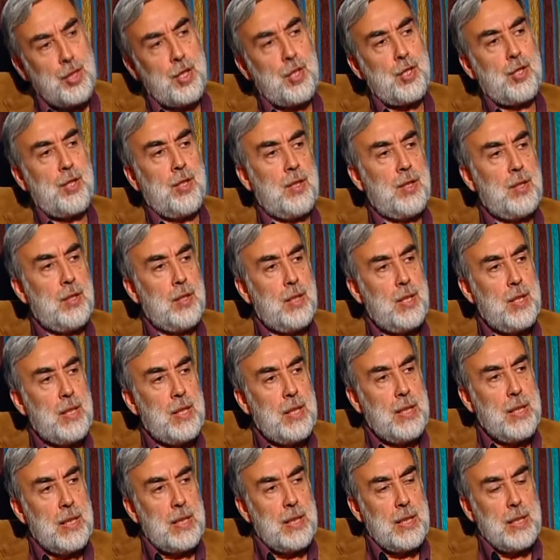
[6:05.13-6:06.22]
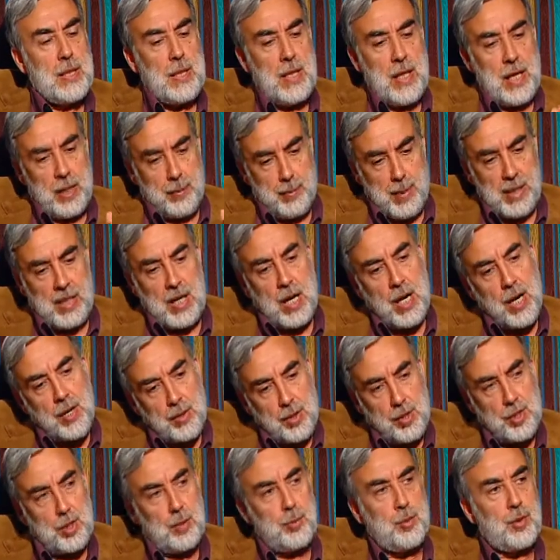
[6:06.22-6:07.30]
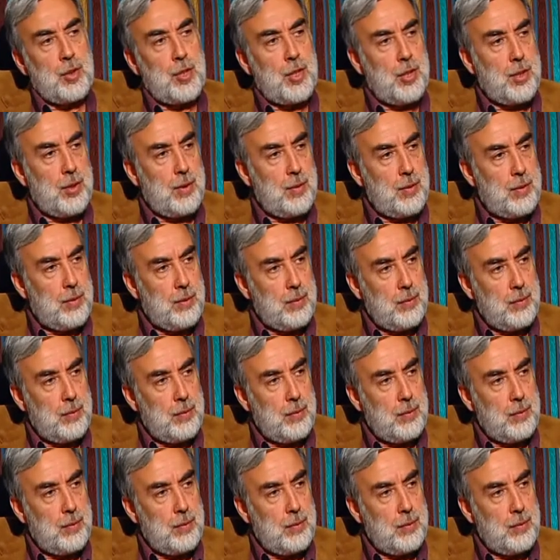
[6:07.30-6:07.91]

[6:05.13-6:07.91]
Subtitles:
section and make another separation.